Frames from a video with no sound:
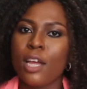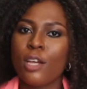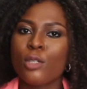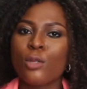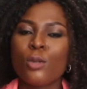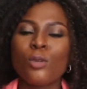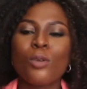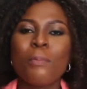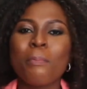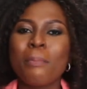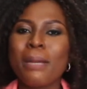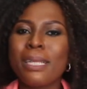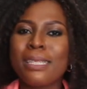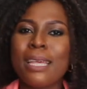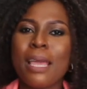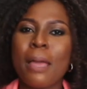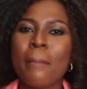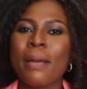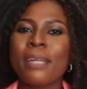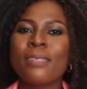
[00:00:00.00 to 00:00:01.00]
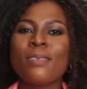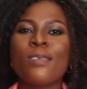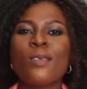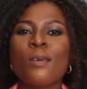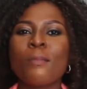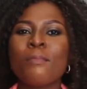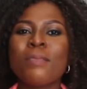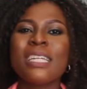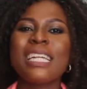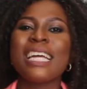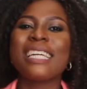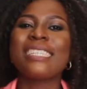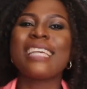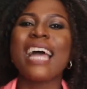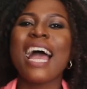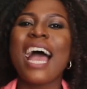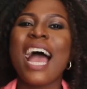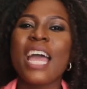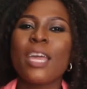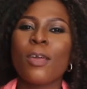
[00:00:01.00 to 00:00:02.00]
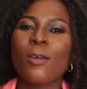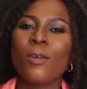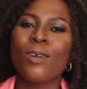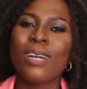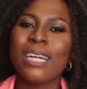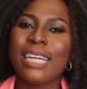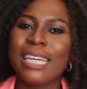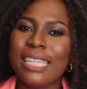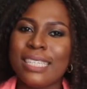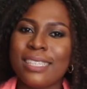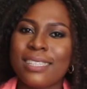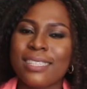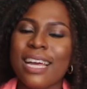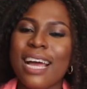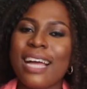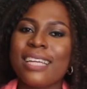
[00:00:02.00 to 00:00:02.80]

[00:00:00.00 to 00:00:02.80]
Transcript: So you meet him and something that is high on your list